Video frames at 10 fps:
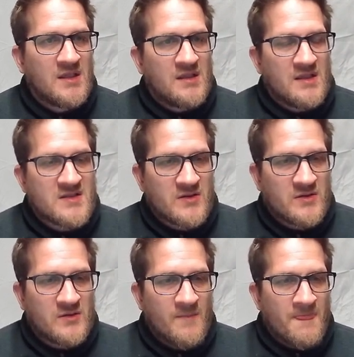And
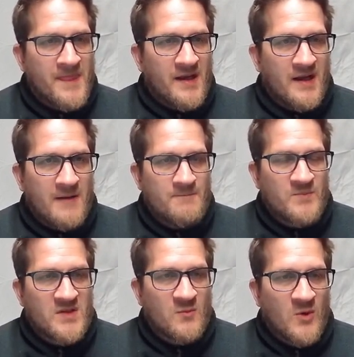so um,
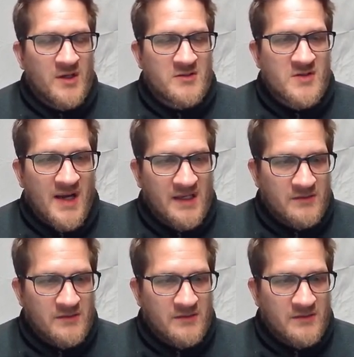what you're trying